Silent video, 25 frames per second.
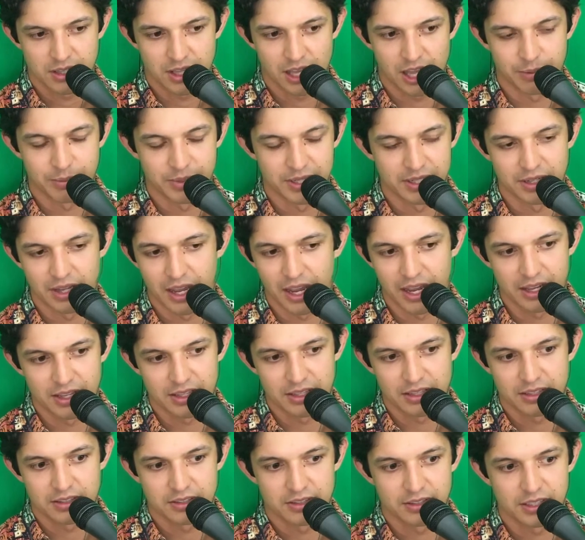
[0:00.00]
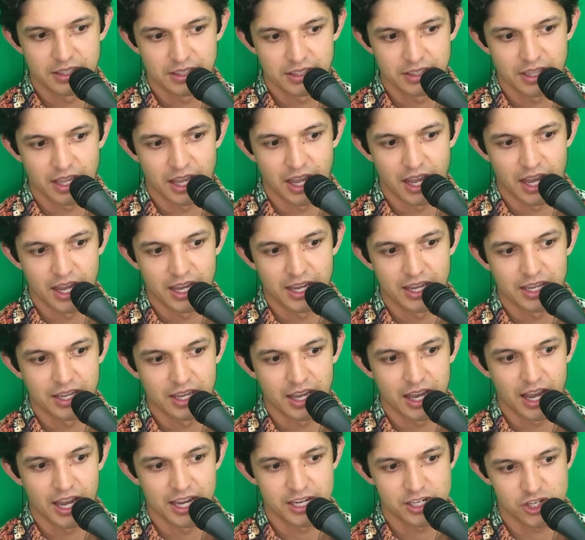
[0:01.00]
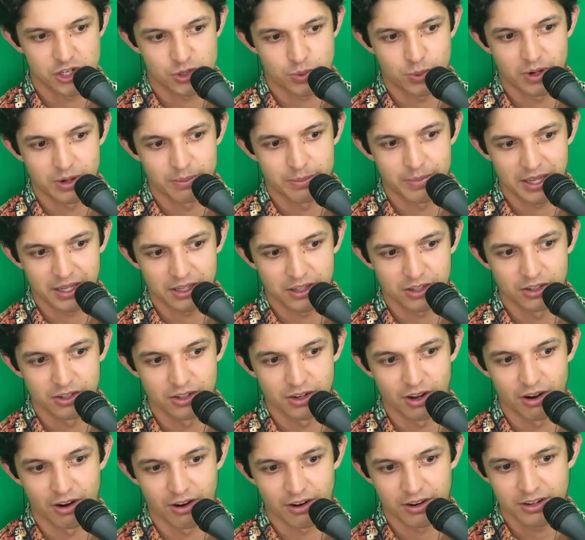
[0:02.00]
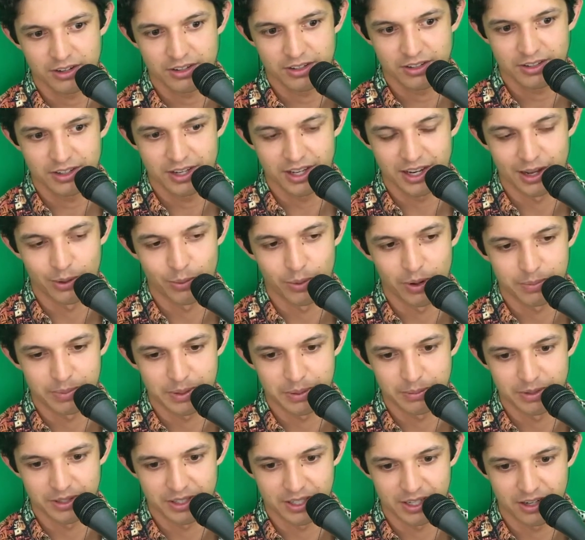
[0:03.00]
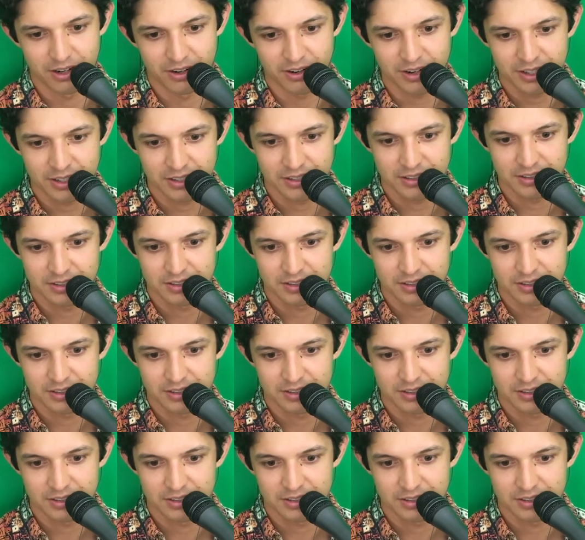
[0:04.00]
I mean, I just want to make good art and I want people to hear it.